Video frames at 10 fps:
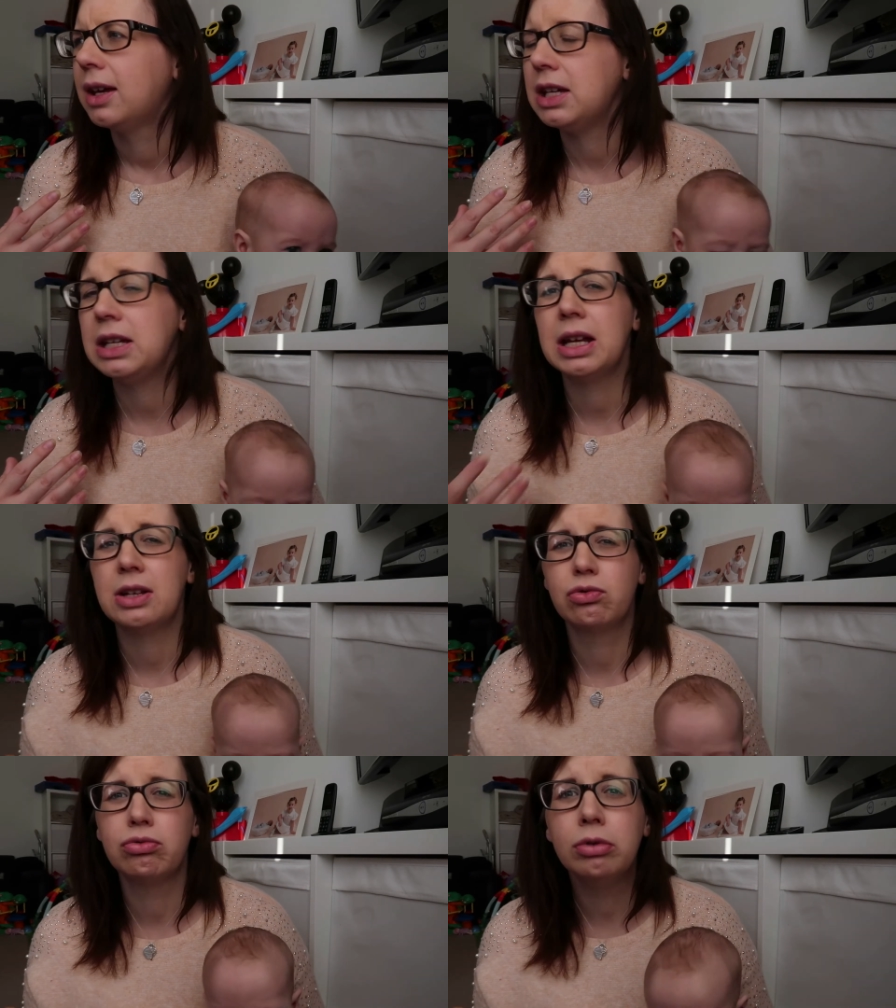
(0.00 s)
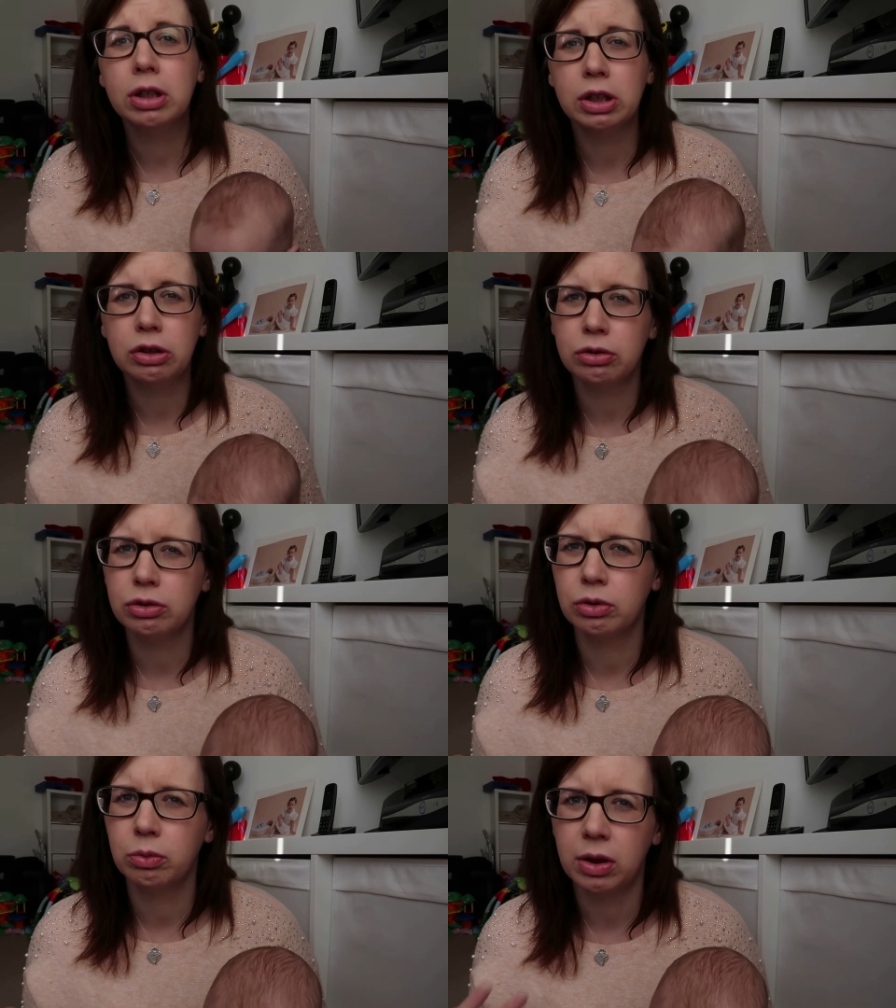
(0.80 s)
he is really
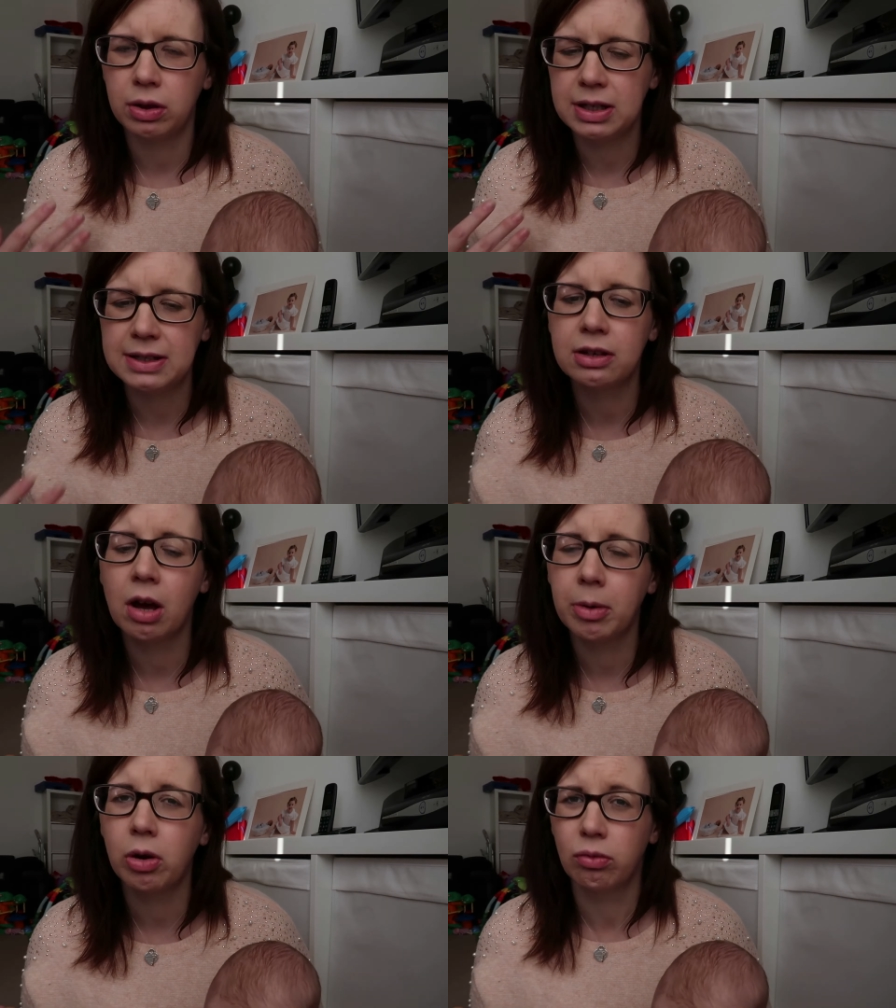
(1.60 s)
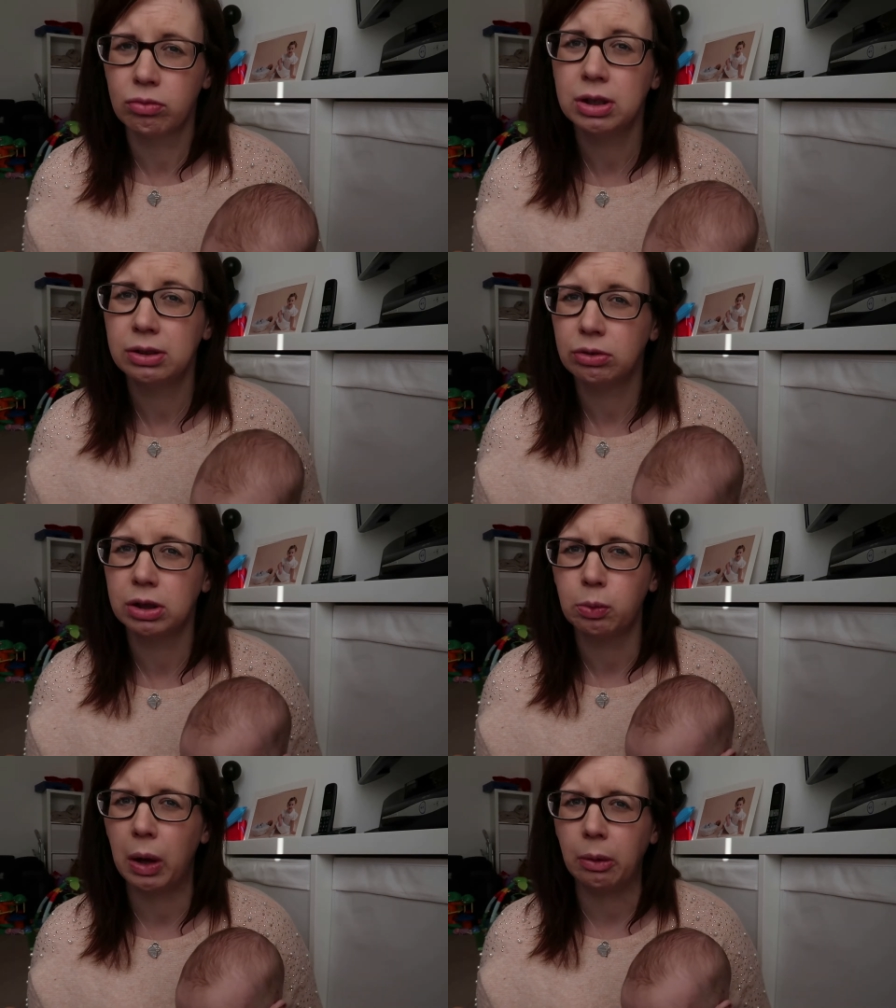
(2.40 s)
good with, he's coming on really,
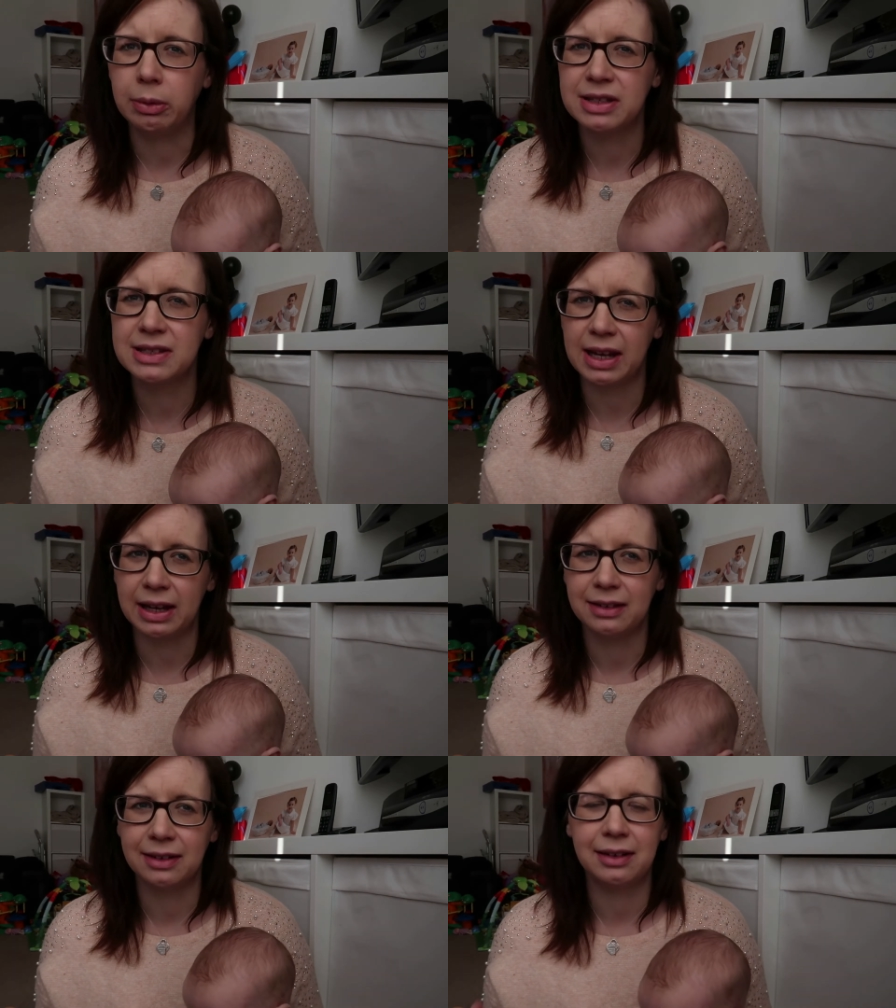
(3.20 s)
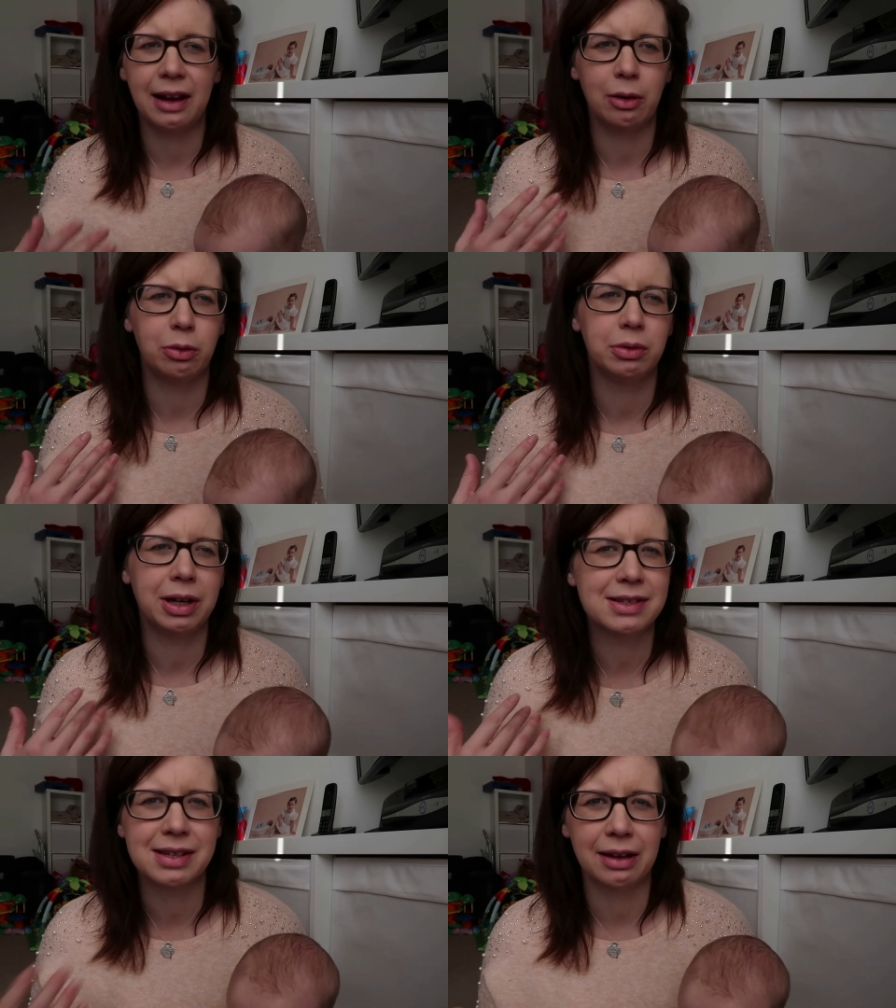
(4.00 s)
really well with sitting. Now,
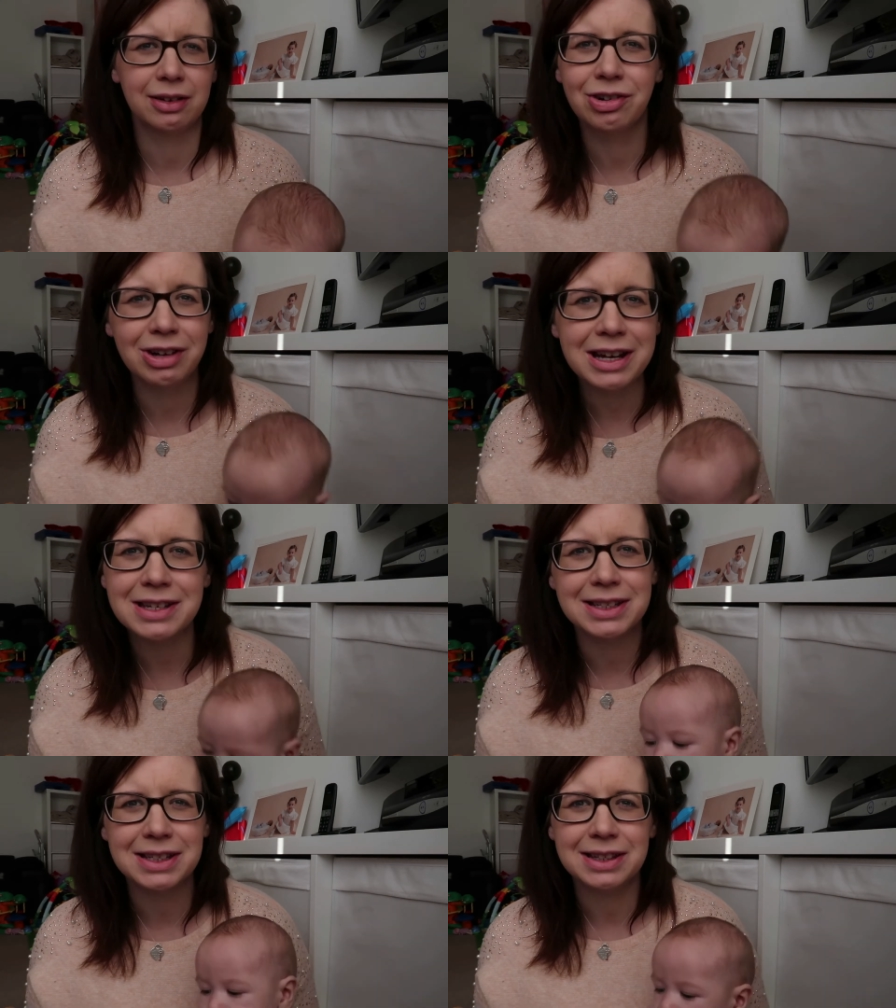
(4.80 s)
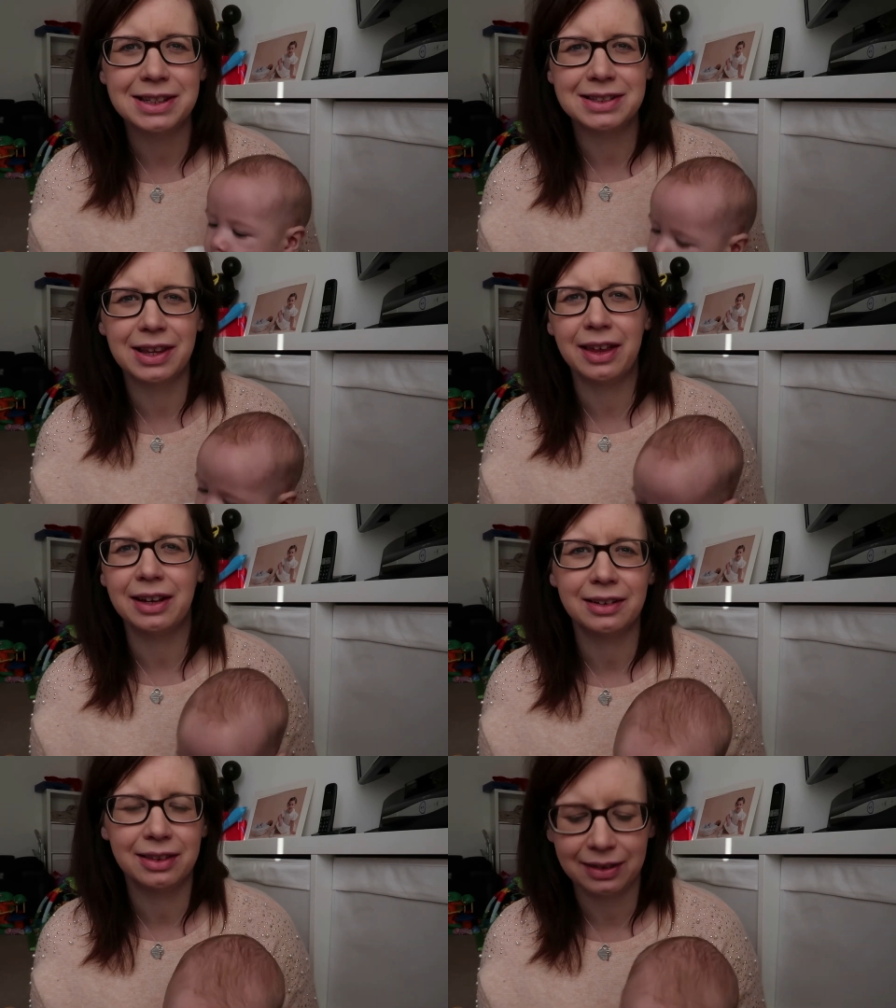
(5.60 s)
it's crazy to
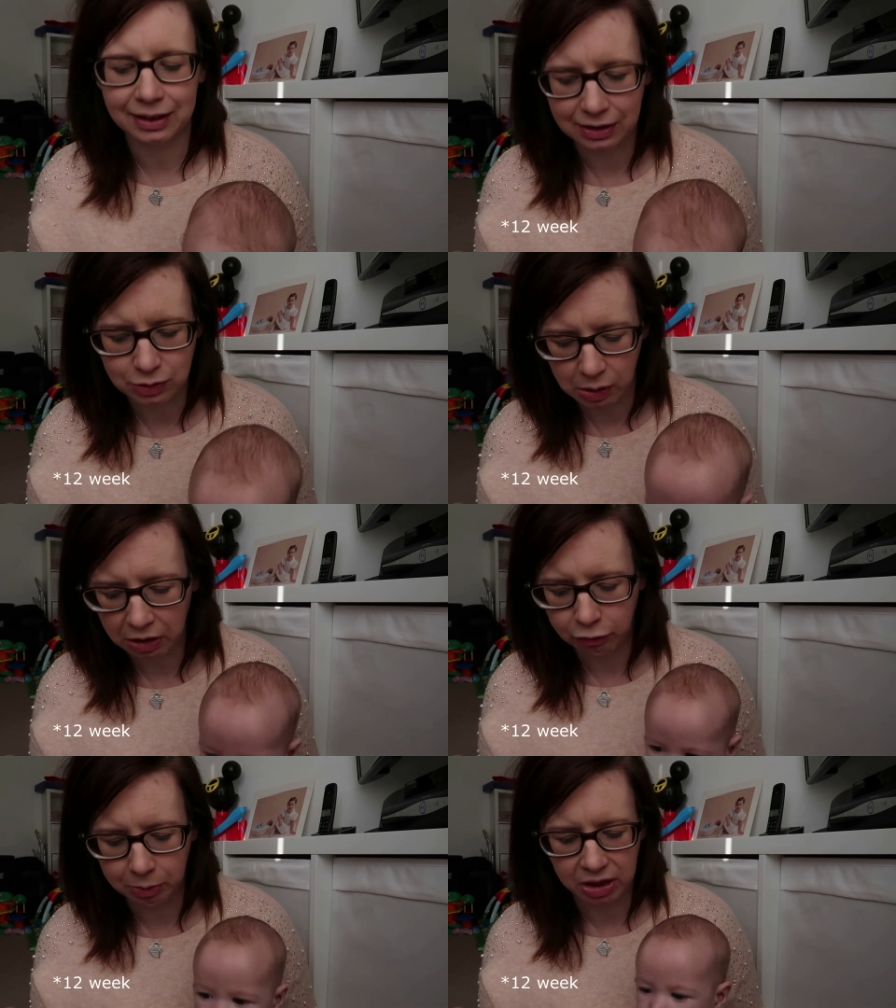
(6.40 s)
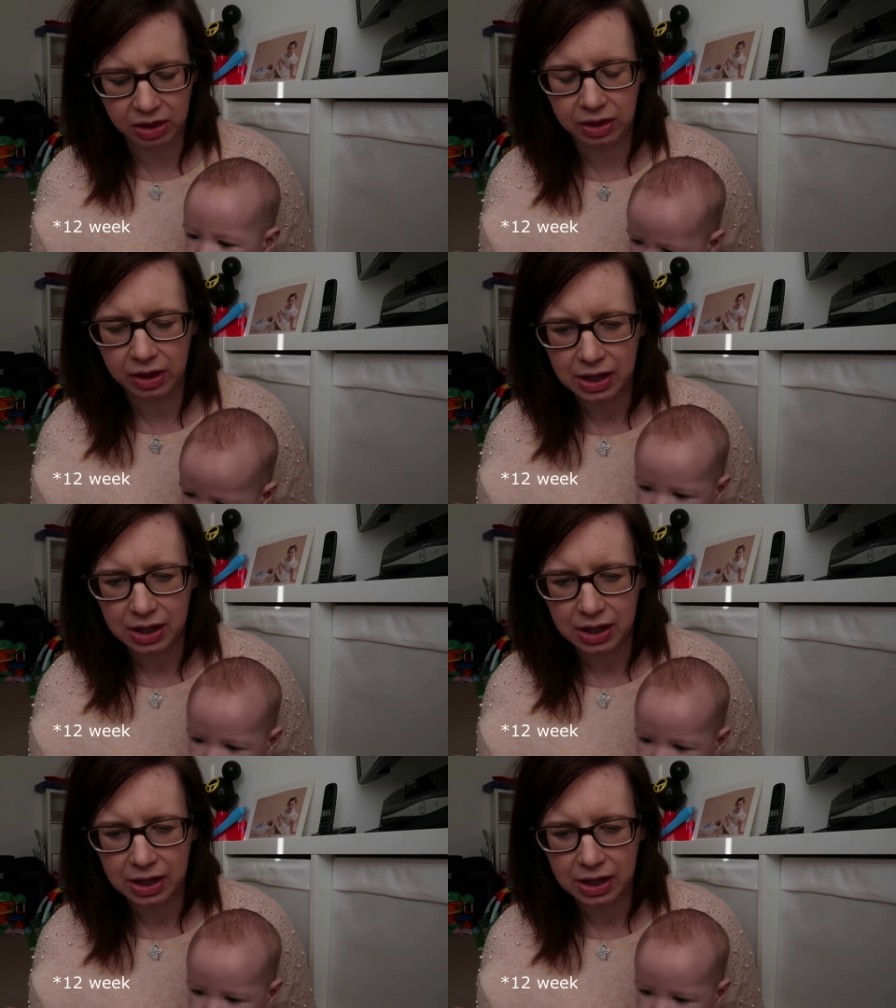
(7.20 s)
think that like a 12 month,